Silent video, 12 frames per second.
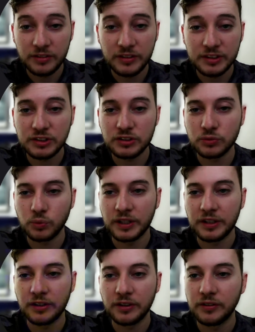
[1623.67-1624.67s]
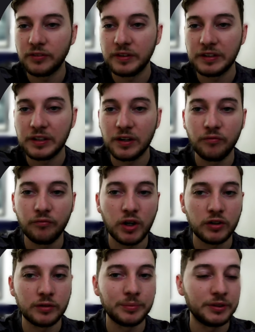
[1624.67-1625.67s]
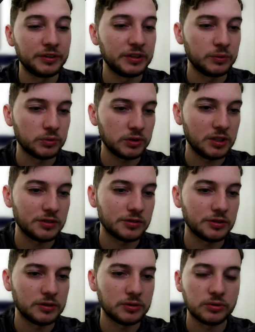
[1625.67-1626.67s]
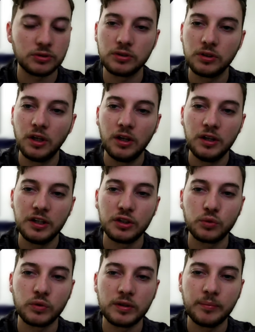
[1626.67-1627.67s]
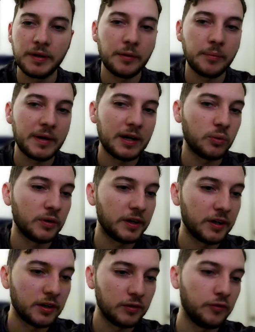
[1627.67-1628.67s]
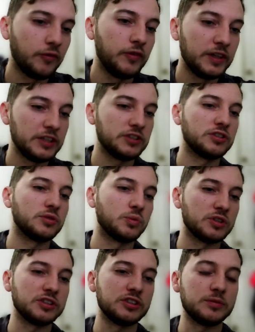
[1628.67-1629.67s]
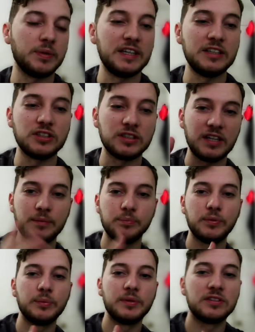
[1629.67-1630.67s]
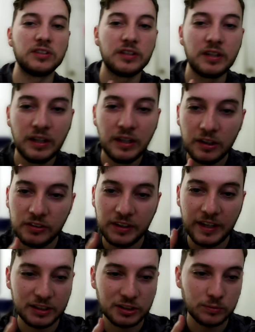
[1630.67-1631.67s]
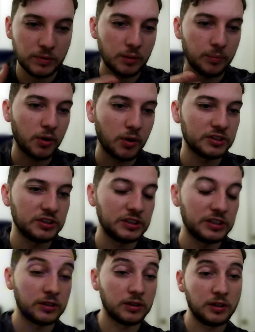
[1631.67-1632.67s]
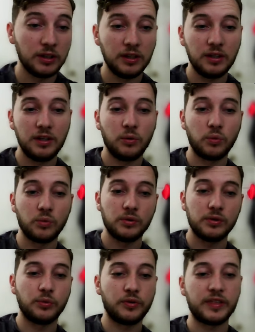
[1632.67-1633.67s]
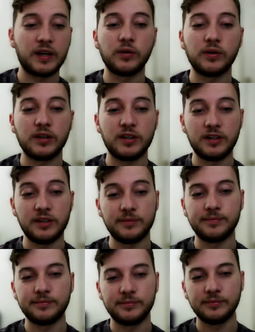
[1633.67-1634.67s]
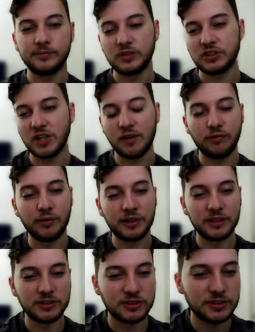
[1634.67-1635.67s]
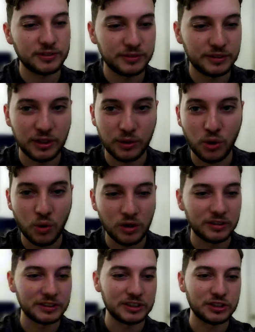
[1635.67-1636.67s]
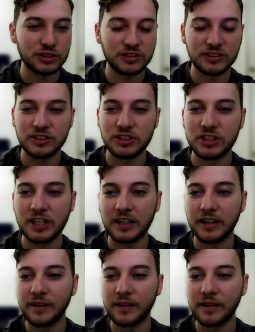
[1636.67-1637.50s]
this is where the vulnerability was introduced, is when Mayor Malware finished the wishlist page and implemented the XML parsing without software's quality assurance check.